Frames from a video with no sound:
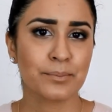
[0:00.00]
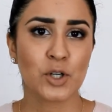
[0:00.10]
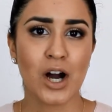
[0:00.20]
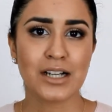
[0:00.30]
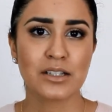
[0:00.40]

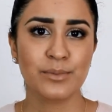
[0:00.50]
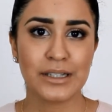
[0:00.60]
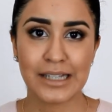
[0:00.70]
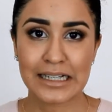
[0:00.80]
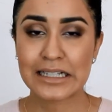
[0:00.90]
cost
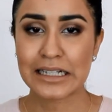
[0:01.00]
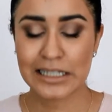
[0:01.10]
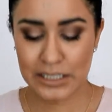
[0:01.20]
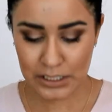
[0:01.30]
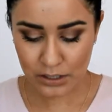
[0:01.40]
me like
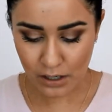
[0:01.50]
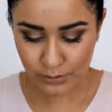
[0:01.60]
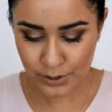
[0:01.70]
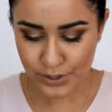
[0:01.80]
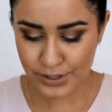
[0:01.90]
sixty
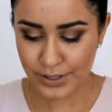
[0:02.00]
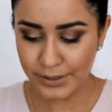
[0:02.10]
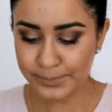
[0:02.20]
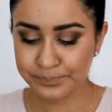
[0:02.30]
dollars.